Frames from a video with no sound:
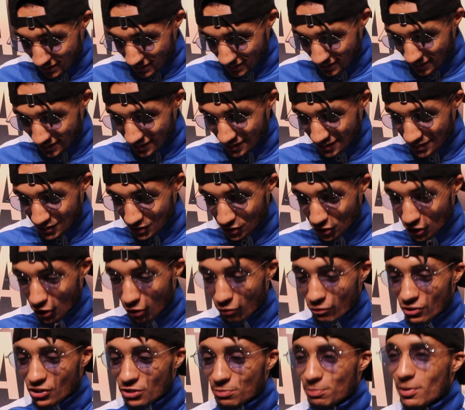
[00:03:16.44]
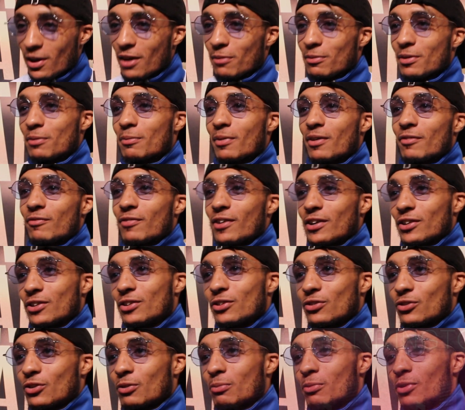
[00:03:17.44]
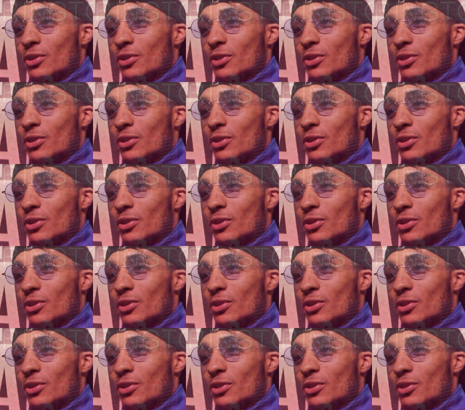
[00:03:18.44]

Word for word: Social. Yo, respect, big man. Thank you so